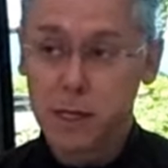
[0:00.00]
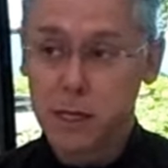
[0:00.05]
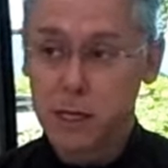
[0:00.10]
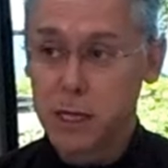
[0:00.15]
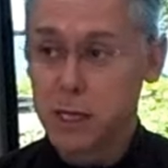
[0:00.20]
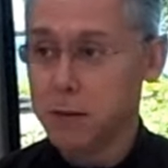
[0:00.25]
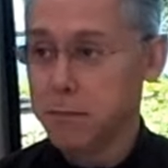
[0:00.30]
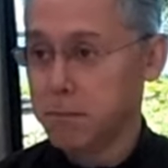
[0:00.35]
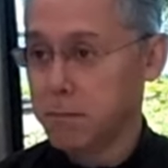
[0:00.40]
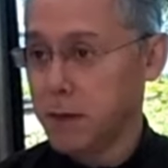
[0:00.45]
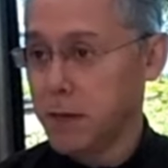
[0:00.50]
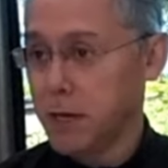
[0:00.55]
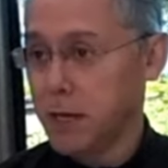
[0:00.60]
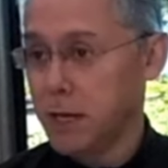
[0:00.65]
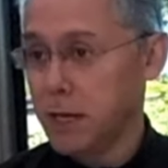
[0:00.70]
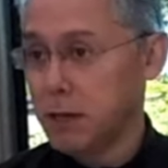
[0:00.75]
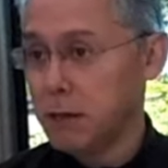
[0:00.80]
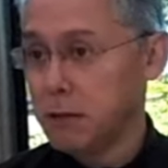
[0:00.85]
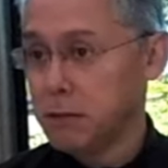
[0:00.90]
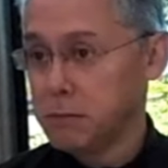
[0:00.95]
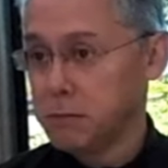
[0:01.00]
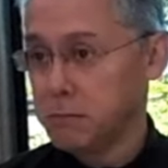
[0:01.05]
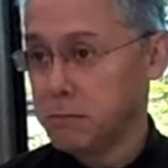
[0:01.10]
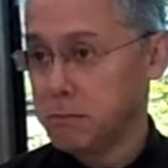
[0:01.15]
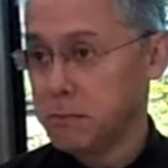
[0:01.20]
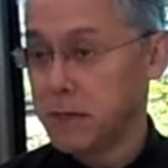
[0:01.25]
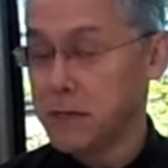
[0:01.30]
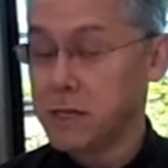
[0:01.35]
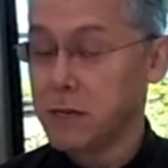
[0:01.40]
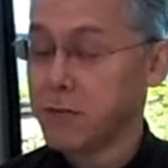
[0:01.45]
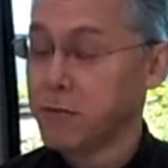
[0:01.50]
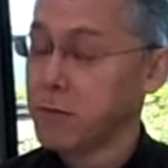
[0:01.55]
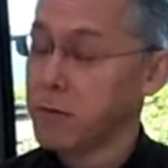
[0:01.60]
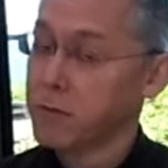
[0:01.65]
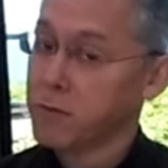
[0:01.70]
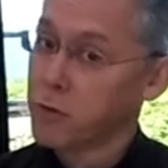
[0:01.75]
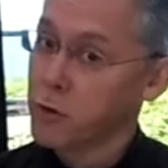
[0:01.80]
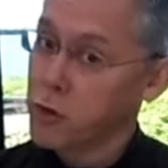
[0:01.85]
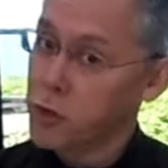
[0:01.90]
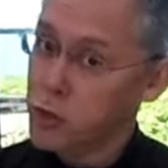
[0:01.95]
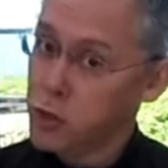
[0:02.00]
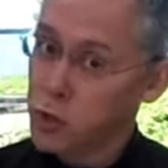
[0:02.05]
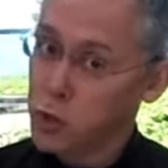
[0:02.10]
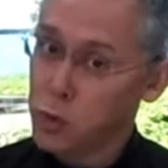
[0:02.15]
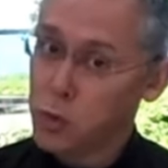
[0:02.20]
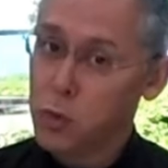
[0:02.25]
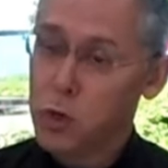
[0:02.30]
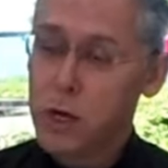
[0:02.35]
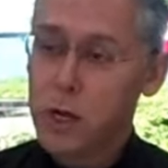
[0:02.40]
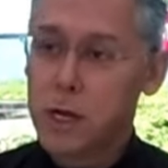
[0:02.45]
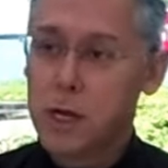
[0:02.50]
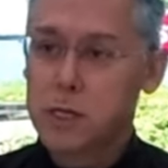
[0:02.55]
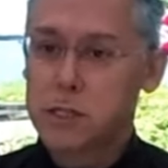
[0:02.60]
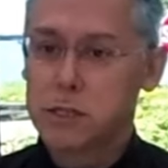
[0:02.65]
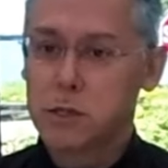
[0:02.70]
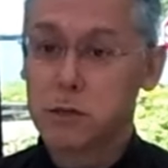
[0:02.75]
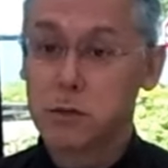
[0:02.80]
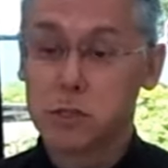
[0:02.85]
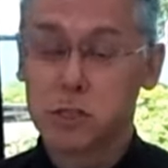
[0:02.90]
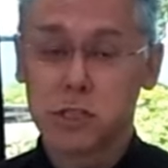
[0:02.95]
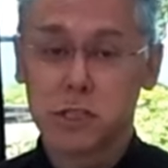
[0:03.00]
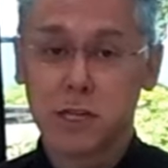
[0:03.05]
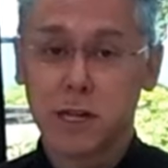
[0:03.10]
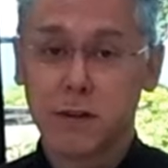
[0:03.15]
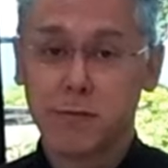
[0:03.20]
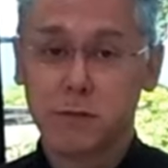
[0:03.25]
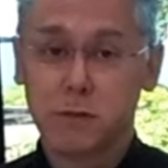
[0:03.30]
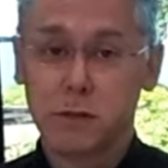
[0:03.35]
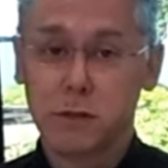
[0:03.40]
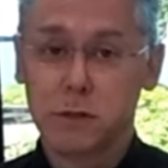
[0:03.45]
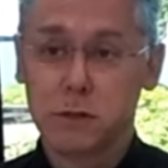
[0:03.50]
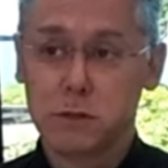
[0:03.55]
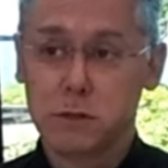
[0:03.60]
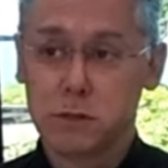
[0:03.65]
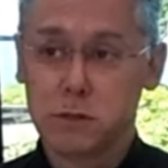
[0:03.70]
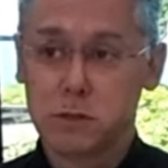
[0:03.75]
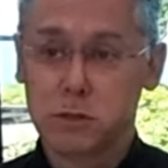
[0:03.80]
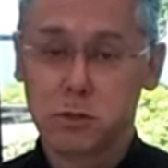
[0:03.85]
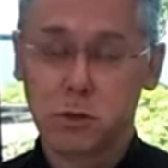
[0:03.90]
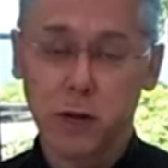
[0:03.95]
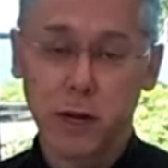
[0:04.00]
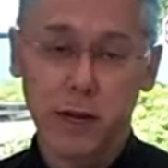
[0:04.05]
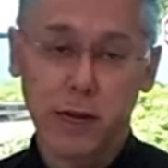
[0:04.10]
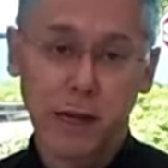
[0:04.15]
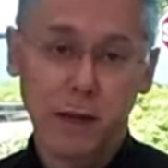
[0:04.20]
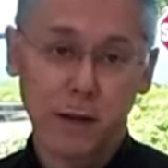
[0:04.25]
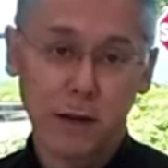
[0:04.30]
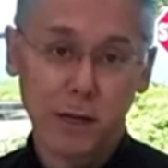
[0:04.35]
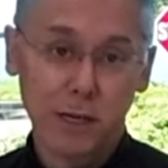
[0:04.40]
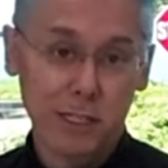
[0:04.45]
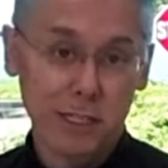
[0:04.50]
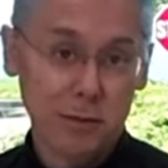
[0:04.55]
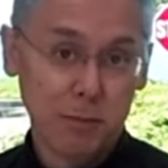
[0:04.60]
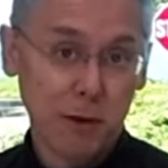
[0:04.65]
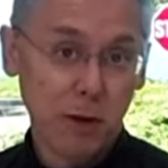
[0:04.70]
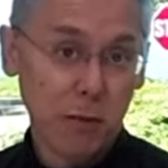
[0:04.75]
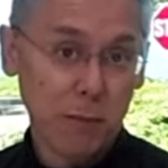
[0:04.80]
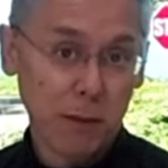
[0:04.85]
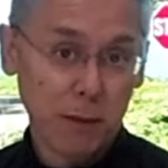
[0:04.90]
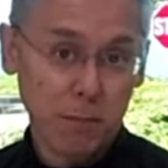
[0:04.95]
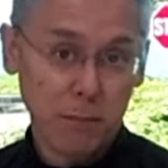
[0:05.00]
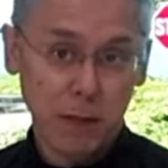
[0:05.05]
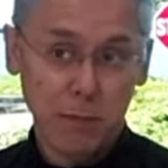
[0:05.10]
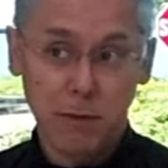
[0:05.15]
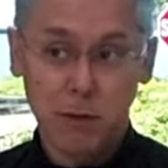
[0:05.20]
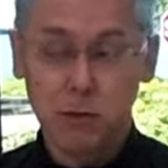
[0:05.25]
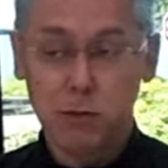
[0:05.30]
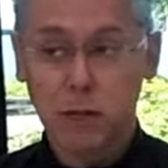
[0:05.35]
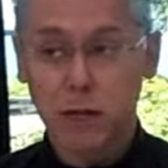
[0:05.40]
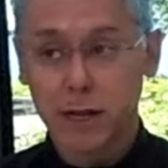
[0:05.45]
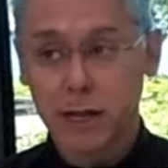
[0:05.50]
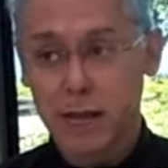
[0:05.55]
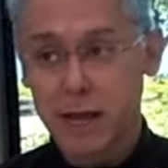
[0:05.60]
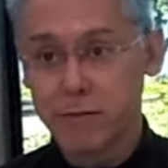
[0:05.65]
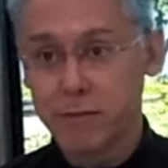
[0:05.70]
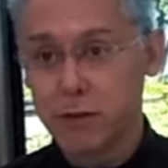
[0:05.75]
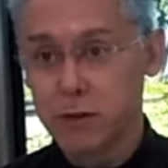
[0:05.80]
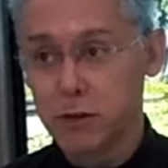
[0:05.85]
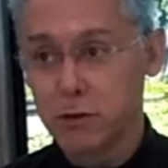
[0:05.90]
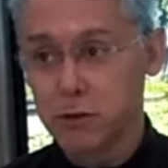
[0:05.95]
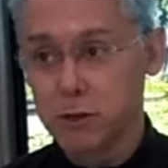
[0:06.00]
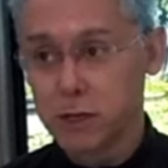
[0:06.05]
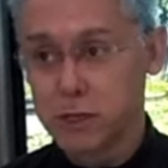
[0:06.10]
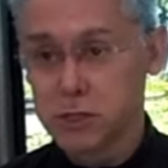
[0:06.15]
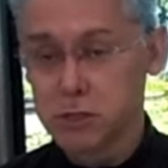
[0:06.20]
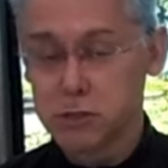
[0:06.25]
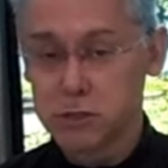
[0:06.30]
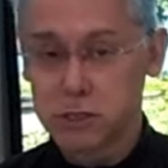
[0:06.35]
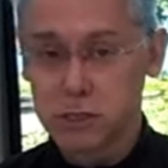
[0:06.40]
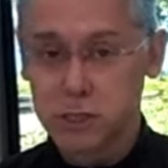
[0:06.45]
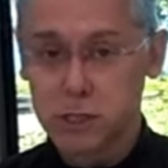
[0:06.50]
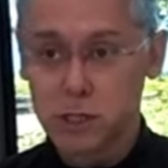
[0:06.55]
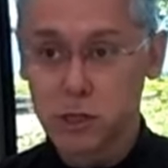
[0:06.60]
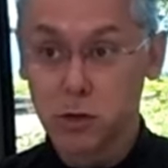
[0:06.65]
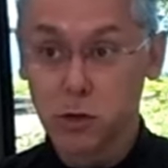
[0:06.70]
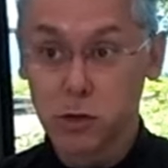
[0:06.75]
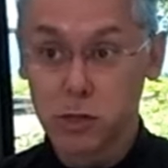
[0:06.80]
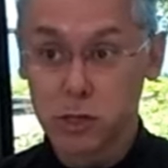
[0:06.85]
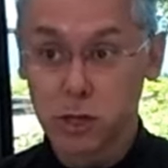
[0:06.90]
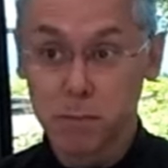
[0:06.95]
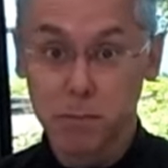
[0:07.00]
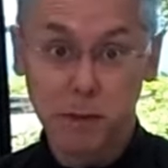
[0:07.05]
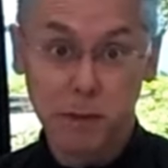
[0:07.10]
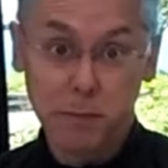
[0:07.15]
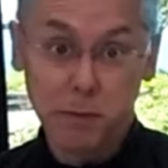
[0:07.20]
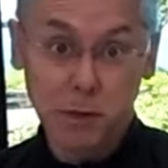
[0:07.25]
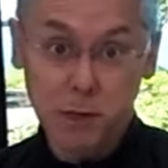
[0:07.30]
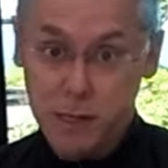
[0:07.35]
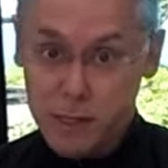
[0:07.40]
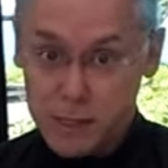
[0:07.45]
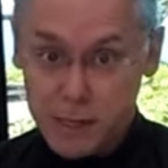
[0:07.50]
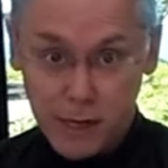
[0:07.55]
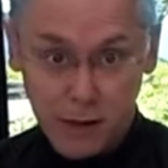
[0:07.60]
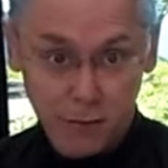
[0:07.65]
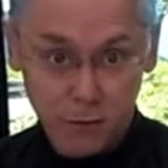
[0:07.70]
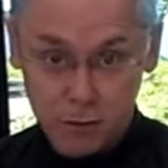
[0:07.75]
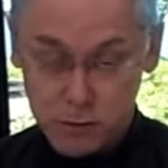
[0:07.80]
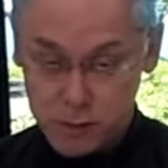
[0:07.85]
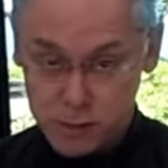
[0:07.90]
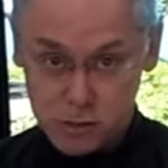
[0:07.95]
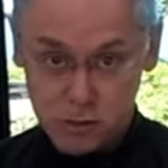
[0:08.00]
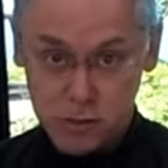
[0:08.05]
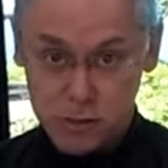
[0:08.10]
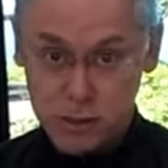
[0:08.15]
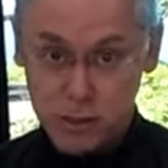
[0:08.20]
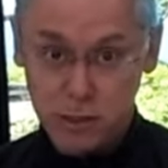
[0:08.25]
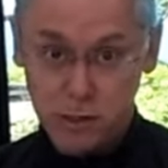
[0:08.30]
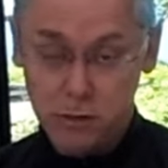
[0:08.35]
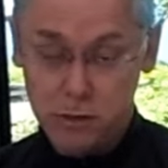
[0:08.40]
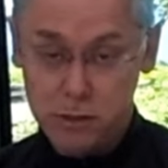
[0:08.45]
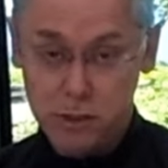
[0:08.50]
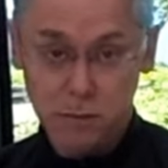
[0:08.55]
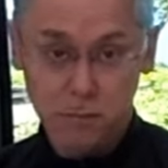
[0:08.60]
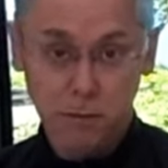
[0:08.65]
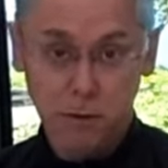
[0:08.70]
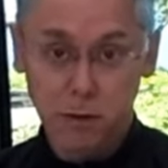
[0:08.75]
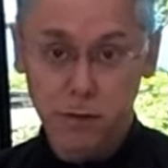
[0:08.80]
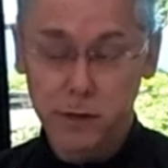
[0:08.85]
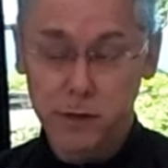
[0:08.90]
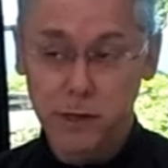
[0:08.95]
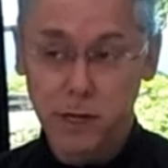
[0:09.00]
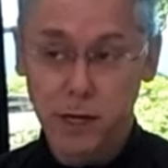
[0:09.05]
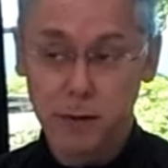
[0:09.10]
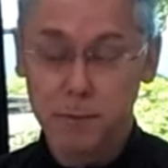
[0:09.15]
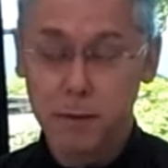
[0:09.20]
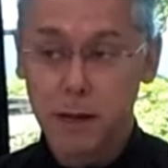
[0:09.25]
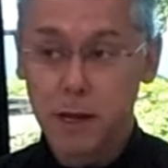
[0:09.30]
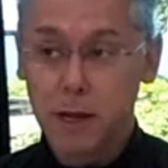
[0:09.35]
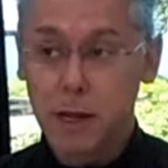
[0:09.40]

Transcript: It may be different for you, so you'll just have to try it out and experiment. Maybe you like having your electricity hooked up. Maybe you need to have your electricity hooked up all the time.